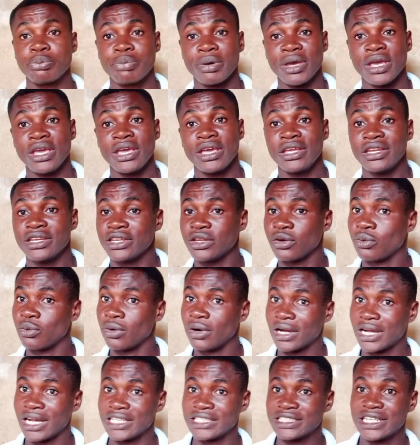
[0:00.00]
pay the
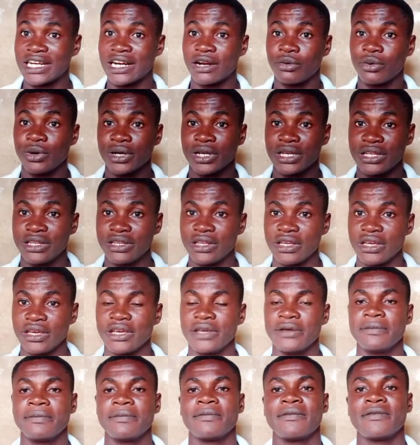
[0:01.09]
workers that are working
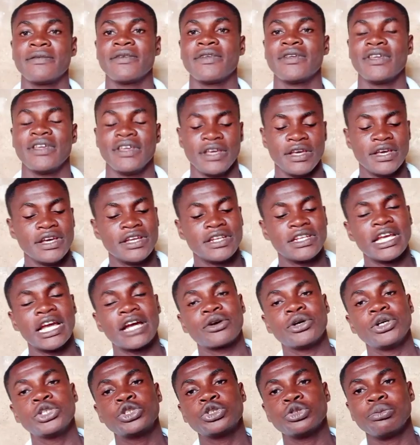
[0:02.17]
there. They are
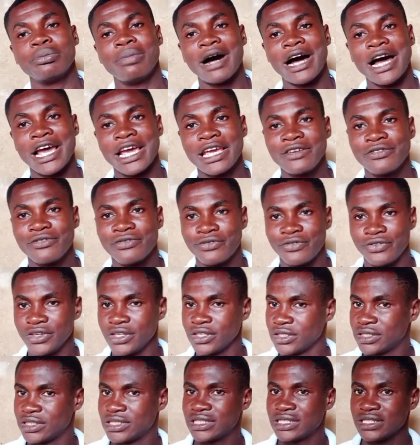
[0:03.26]
going to buy
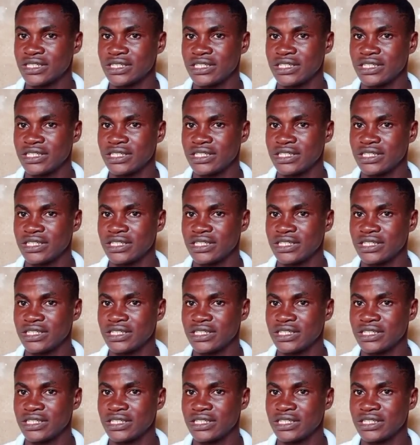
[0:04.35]
feed,